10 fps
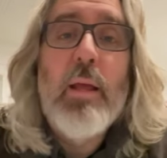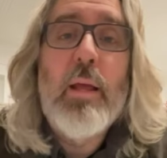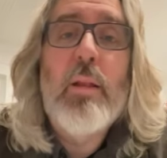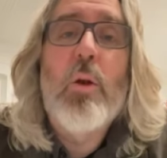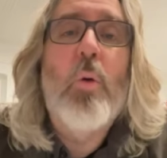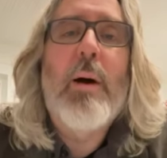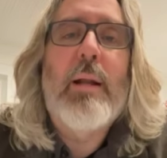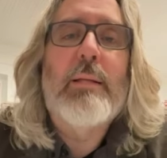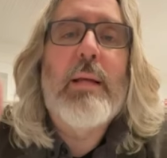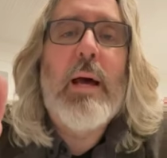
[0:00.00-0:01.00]
and
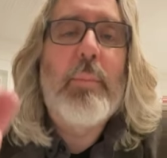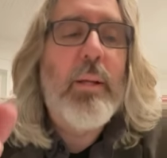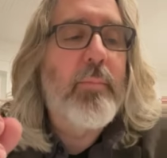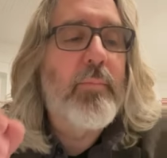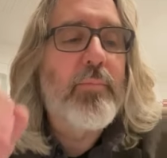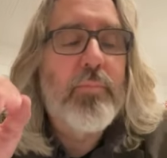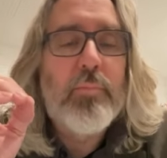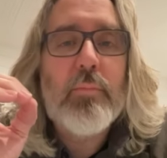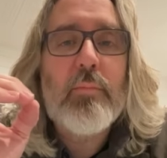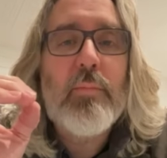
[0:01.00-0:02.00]
nobody's happy.
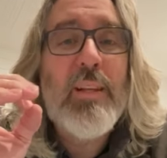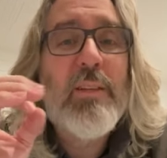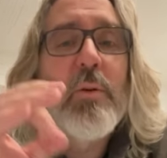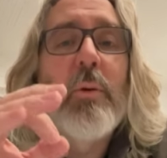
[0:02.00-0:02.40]
So